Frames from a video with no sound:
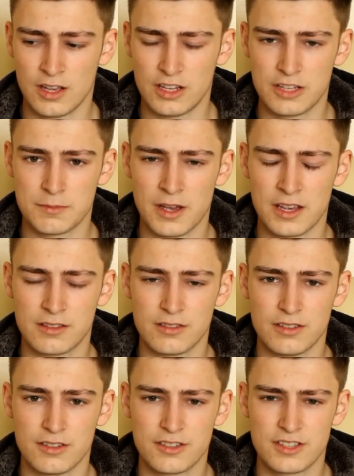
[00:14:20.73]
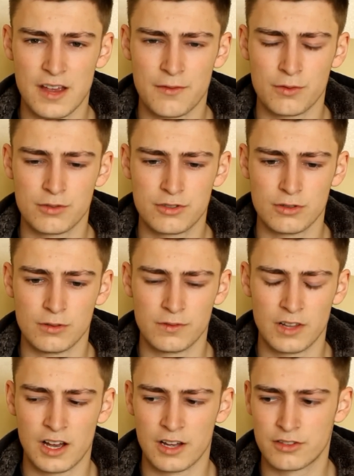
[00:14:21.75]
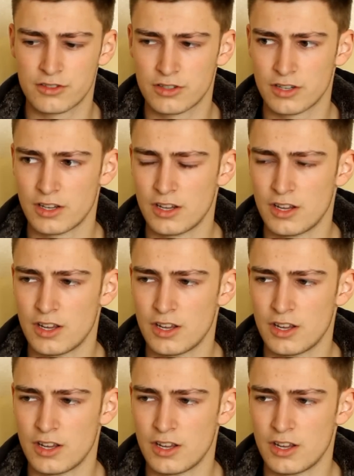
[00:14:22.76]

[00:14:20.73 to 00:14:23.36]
He's made several sort of large